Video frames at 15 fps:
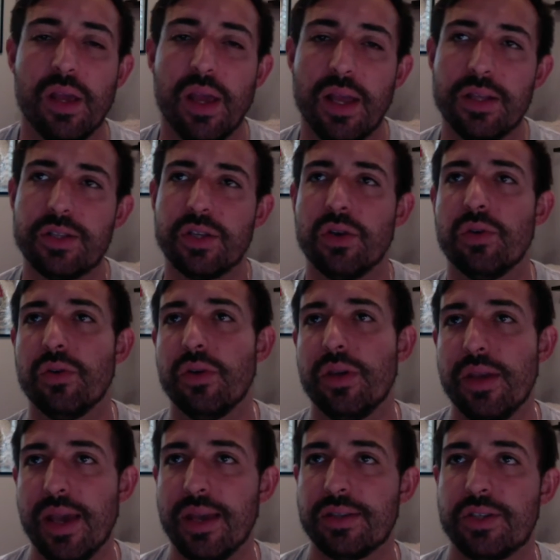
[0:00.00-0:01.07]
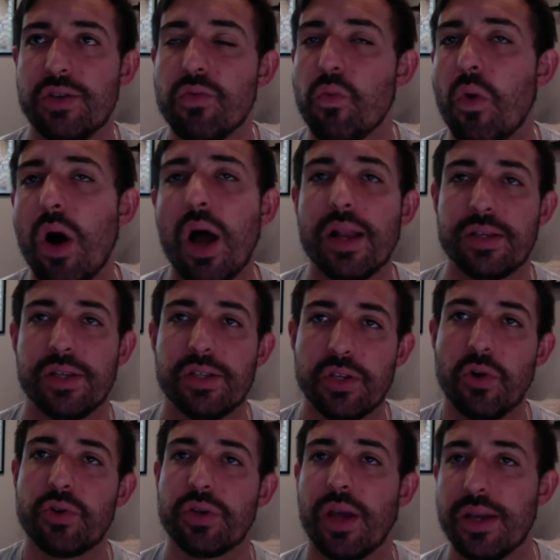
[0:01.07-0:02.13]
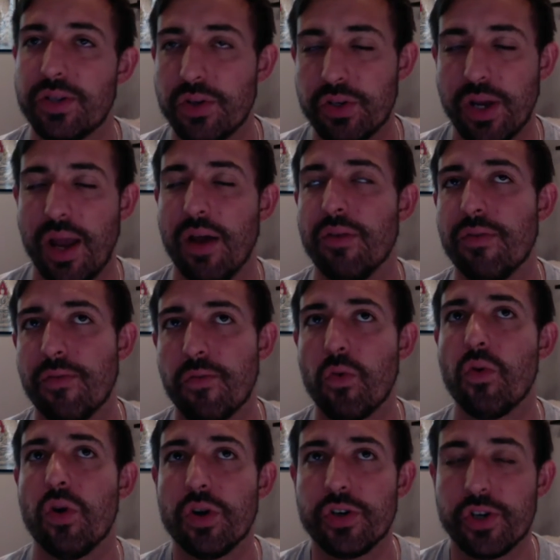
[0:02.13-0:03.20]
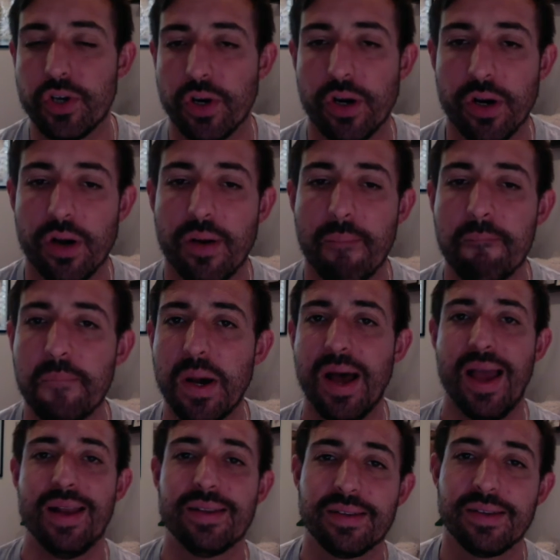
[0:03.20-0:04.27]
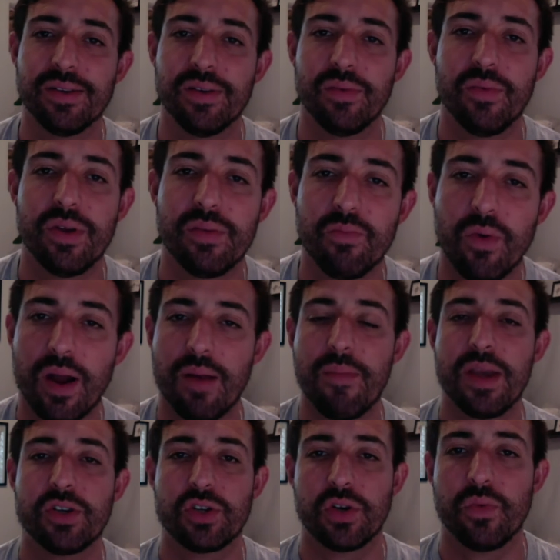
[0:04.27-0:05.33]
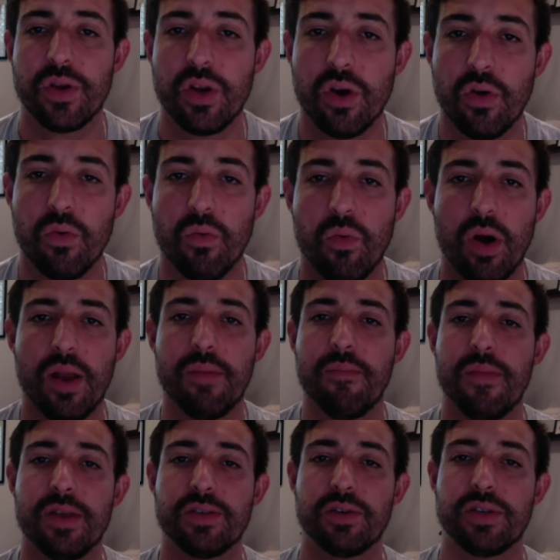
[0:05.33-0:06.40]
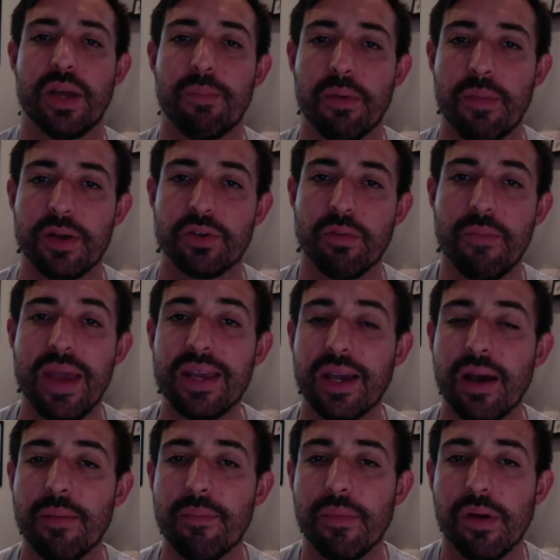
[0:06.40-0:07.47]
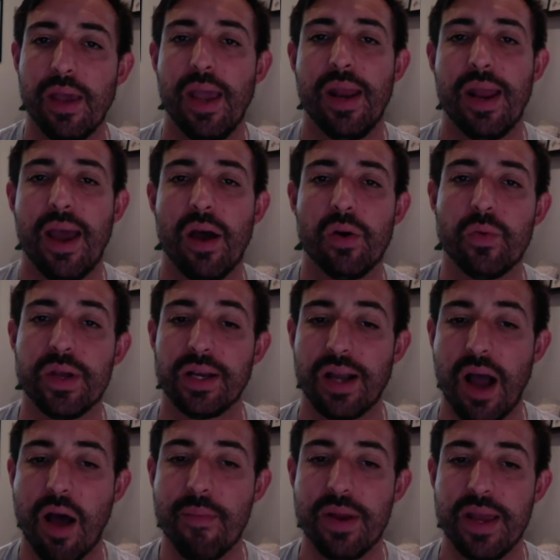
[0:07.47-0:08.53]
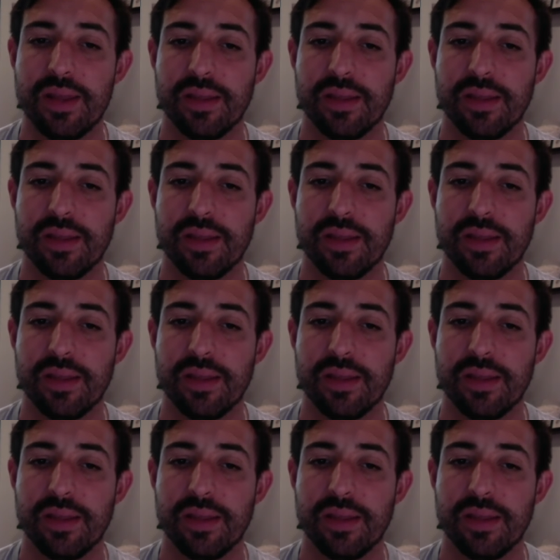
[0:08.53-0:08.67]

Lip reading: And so, yes, you want to socialize your child for sure, but we want to make sure we know what is their temperamental makeup and how do we accommodate